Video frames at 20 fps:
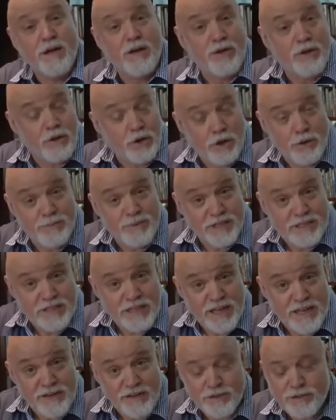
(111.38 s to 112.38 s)
Human
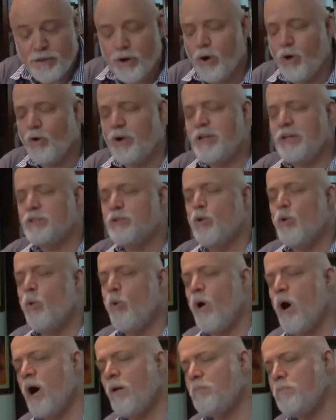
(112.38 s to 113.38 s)
standards? Oh, he's
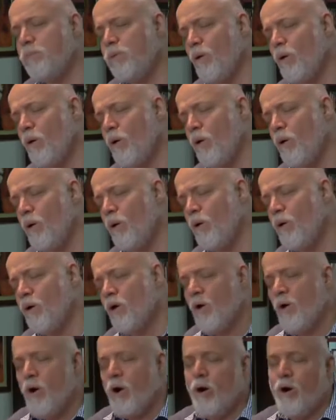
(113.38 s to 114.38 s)
guapo.
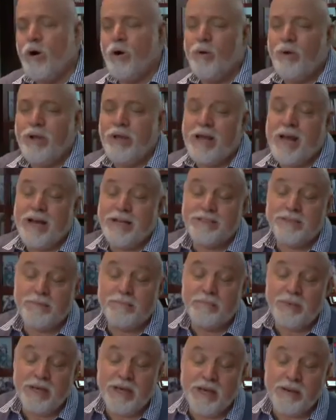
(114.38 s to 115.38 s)
Oh, he has a
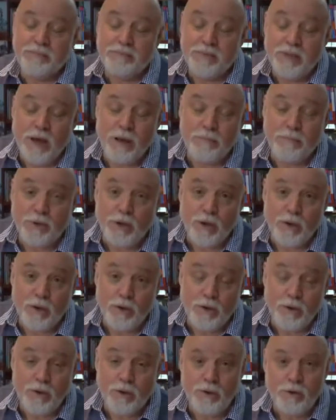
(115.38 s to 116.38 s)

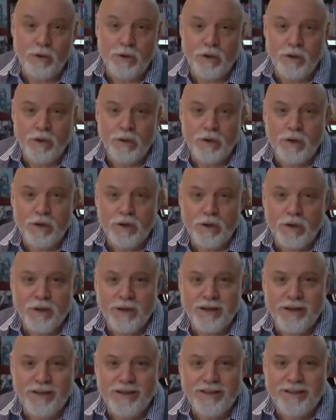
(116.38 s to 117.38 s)
BMW.
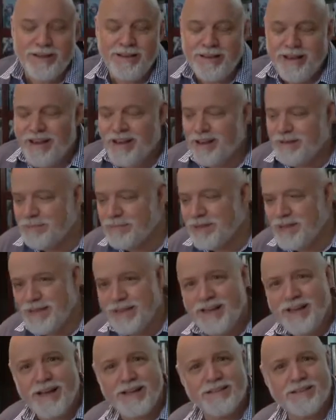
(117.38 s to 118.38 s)
Yeah, but
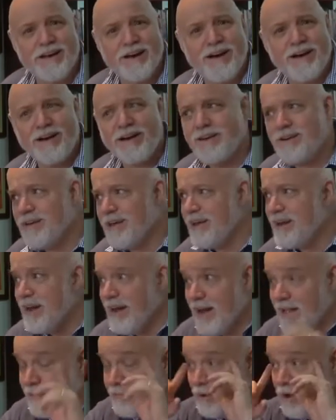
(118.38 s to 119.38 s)
he has a heart and
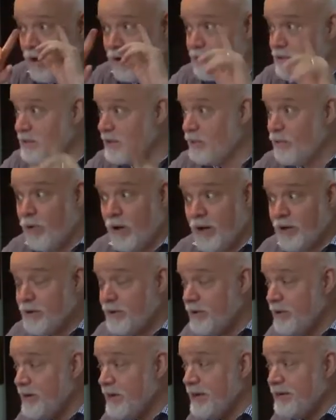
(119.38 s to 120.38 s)
eyeballs that
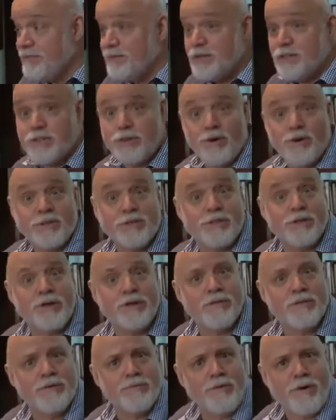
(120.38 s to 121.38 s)
wander at every short
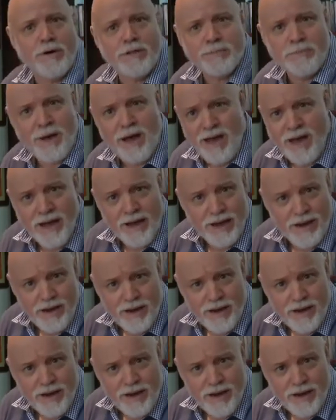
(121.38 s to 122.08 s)
skirt that walks by.